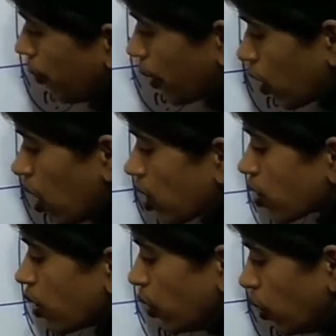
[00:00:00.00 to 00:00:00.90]
because
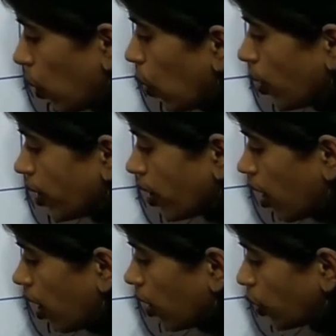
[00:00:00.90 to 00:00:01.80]
no
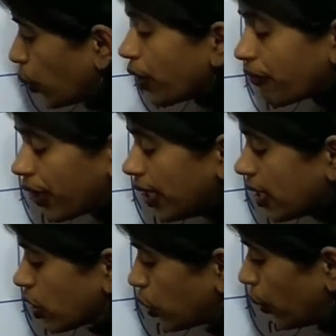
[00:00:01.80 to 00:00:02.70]
two different
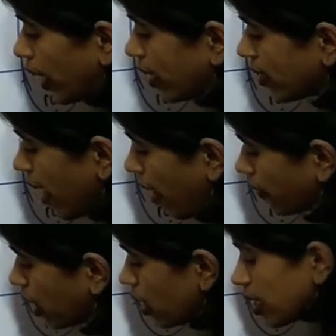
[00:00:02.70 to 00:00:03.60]
students have
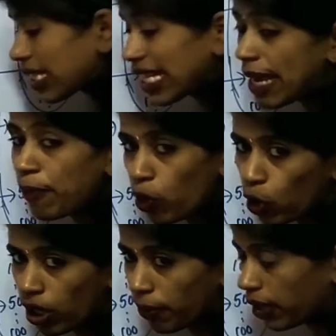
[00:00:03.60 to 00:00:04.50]
the same roll
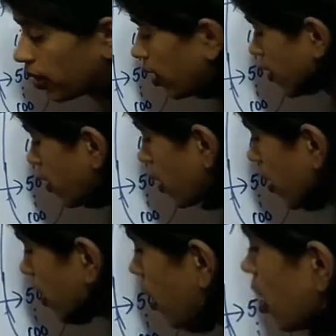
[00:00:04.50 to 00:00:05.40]
number. Is it
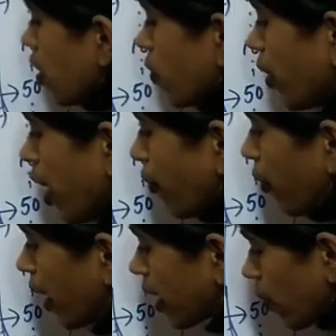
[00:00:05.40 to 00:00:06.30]
clear? So therefore
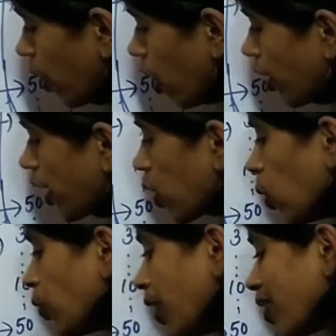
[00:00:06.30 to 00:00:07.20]
x1 not equal
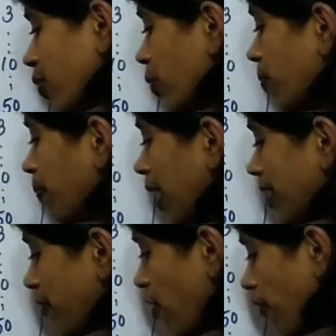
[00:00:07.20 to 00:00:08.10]
to x2 implies
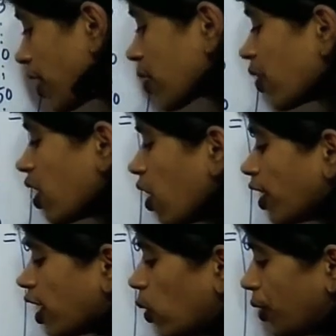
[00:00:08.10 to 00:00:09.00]
f of x1 not
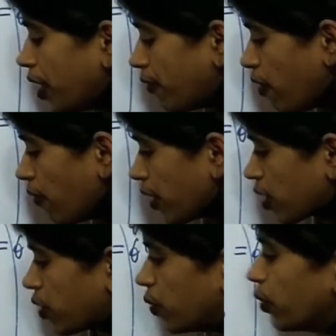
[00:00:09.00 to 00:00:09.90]
equal to f of
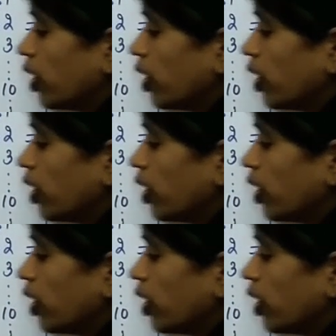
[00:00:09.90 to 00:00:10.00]
x2.